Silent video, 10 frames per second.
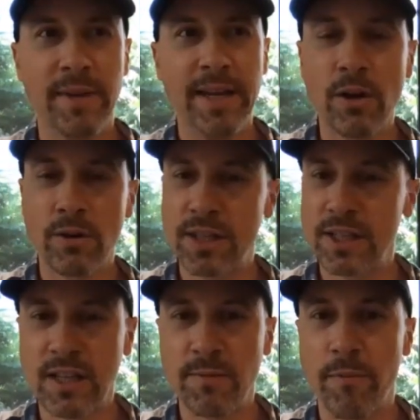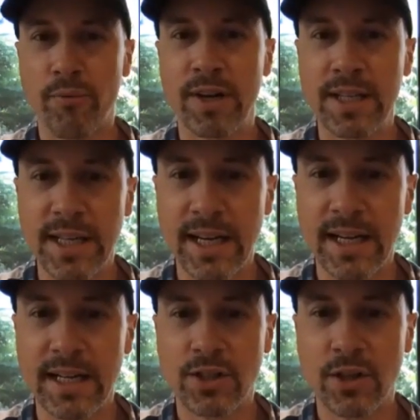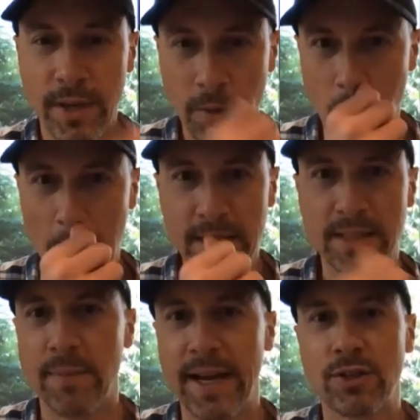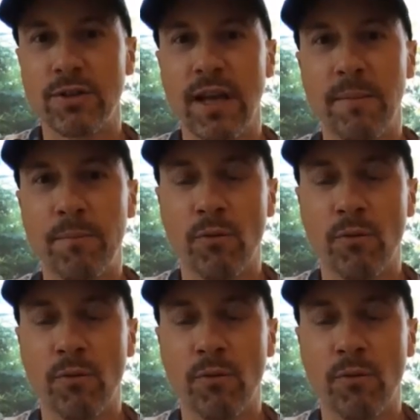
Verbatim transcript: ecosystem of printing, and so he wanted to make sure that